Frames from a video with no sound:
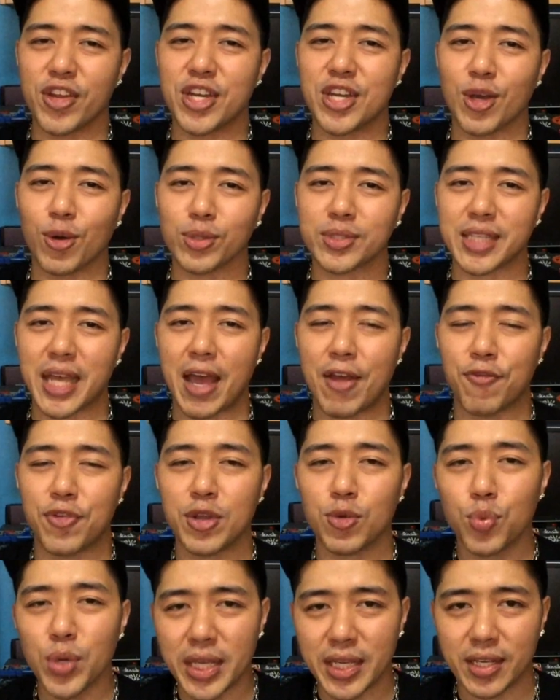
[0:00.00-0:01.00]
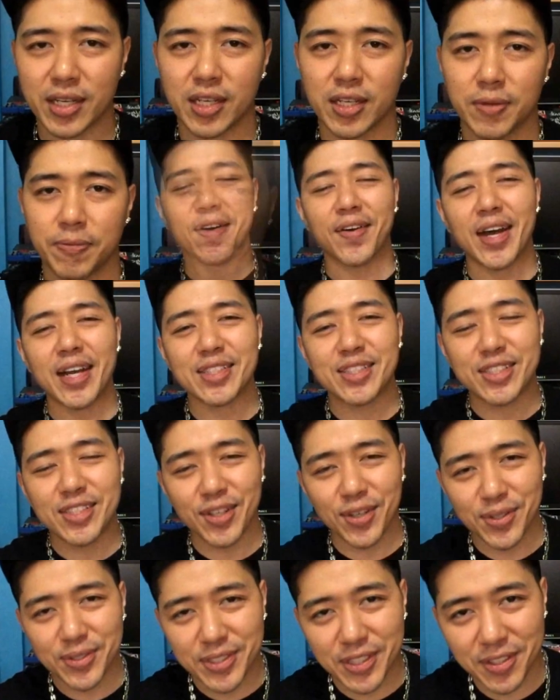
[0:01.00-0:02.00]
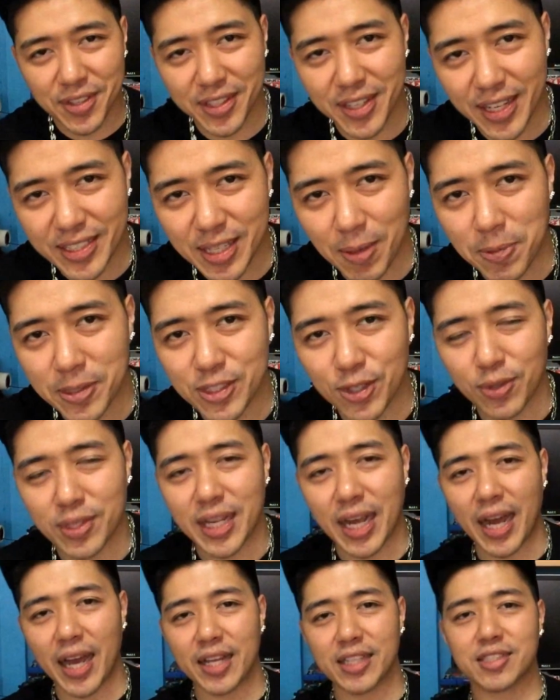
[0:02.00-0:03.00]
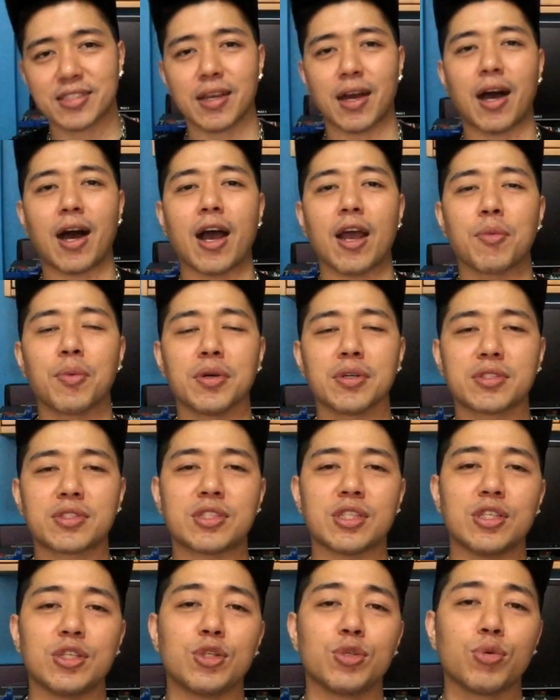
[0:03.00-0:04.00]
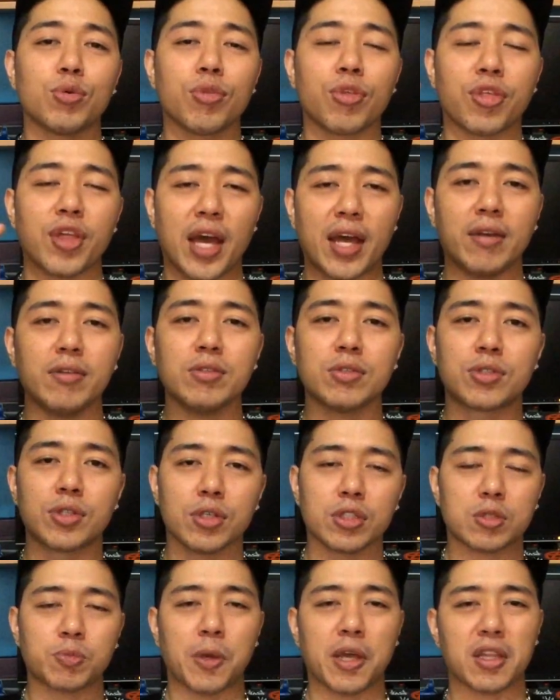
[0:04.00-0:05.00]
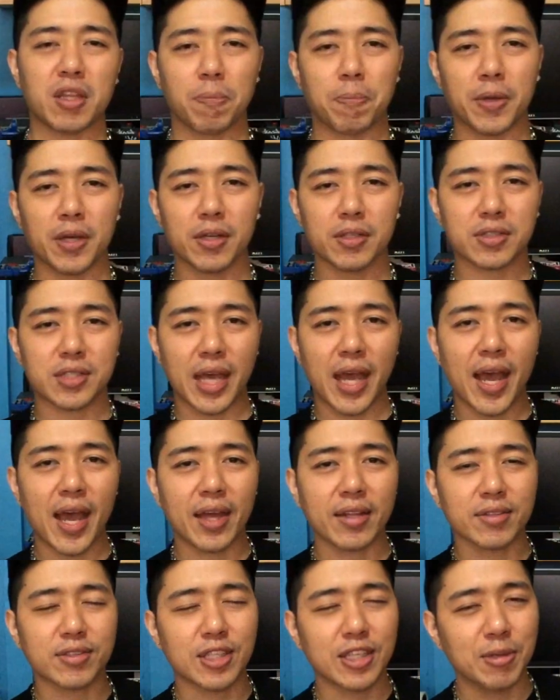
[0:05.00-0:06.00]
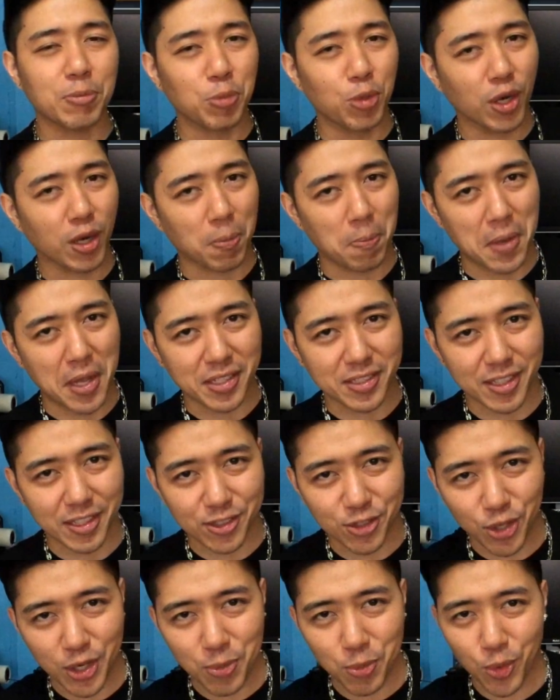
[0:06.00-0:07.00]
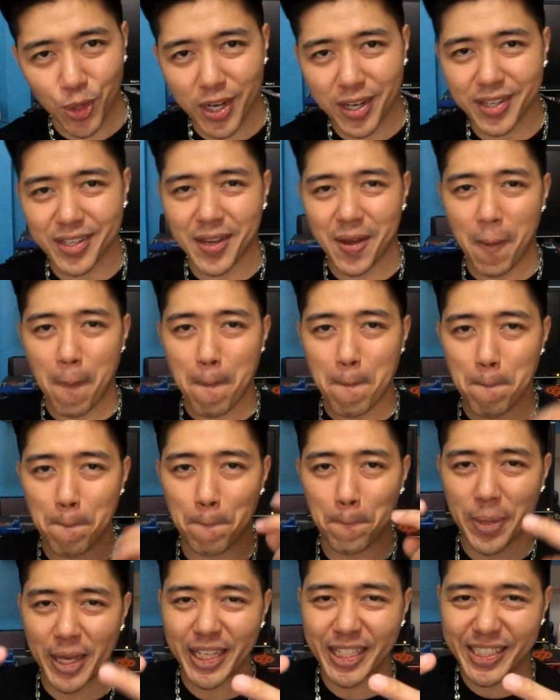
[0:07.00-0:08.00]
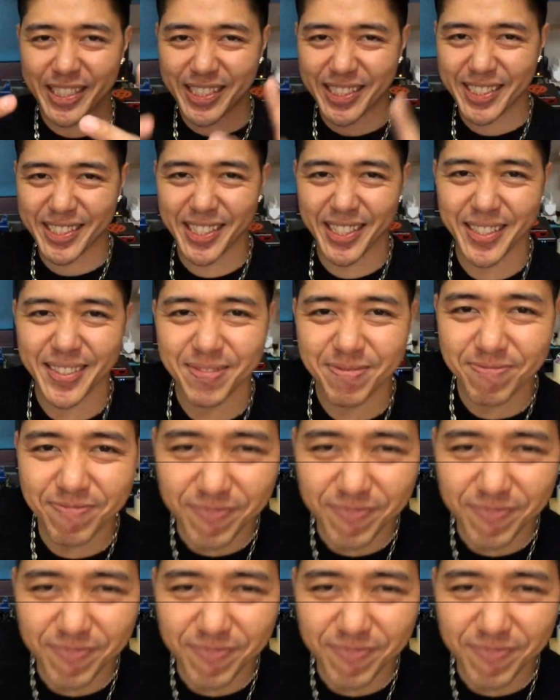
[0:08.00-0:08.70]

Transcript: videos every week. Alright, so till the next episode, guys, I will see you then. Drills pay the bills and teamwork makes the dream work. Peace.